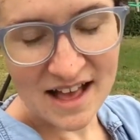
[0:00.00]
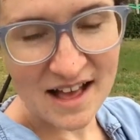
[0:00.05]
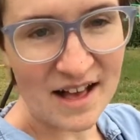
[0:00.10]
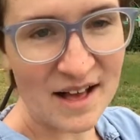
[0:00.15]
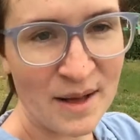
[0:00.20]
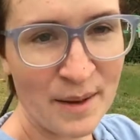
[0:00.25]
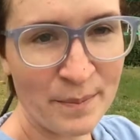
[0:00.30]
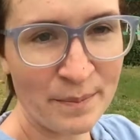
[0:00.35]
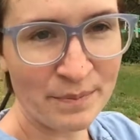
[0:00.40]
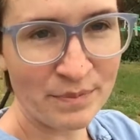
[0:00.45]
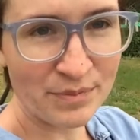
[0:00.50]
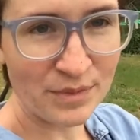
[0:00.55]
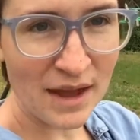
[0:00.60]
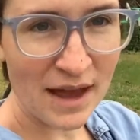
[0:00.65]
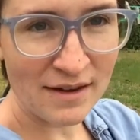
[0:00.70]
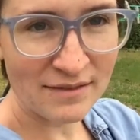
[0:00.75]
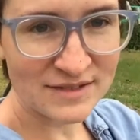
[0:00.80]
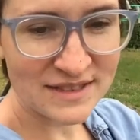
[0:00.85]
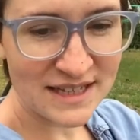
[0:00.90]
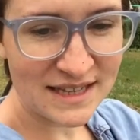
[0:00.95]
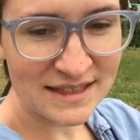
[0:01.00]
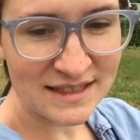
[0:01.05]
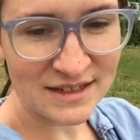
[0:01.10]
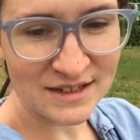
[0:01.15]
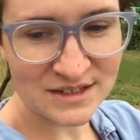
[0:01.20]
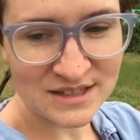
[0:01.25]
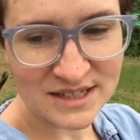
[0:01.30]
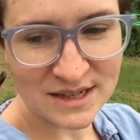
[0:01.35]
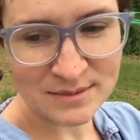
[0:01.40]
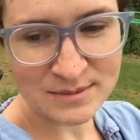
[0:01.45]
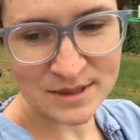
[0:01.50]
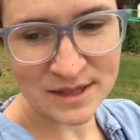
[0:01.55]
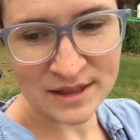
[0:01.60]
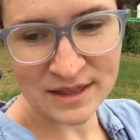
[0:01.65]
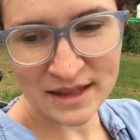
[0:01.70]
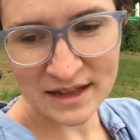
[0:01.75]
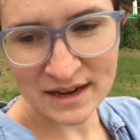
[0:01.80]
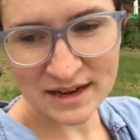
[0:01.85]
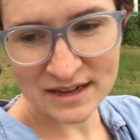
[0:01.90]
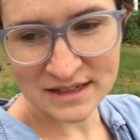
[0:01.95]
Um, I've set theirs up so
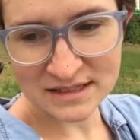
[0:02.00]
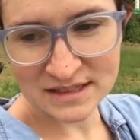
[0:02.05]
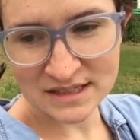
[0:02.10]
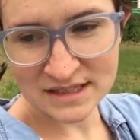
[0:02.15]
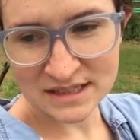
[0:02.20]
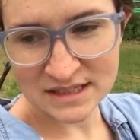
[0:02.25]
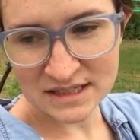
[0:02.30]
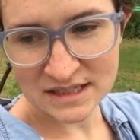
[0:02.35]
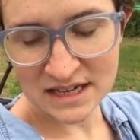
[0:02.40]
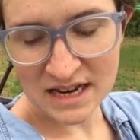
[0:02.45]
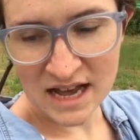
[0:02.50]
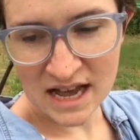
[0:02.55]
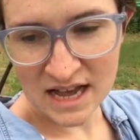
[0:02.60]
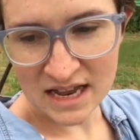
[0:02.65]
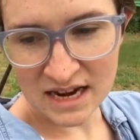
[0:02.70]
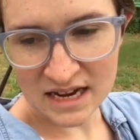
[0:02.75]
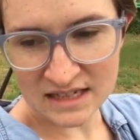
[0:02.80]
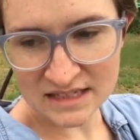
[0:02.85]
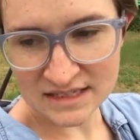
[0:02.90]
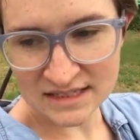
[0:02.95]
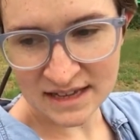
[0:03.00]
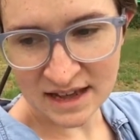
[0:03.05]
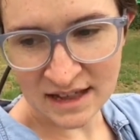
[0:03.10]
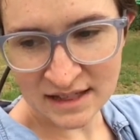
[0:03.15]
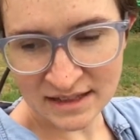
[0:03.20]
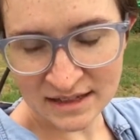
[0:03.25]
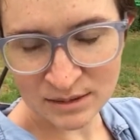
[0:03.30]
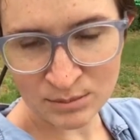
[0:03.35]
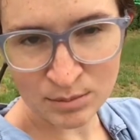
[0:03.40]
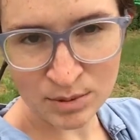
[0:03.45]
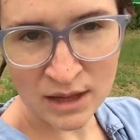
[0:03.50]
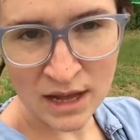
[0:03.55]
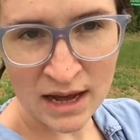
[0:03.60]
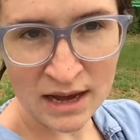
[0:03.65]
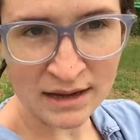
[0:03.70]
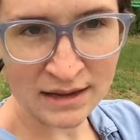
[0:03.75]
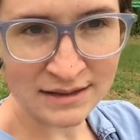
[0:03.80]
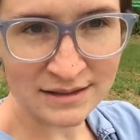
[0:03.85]
that it's not a solid block.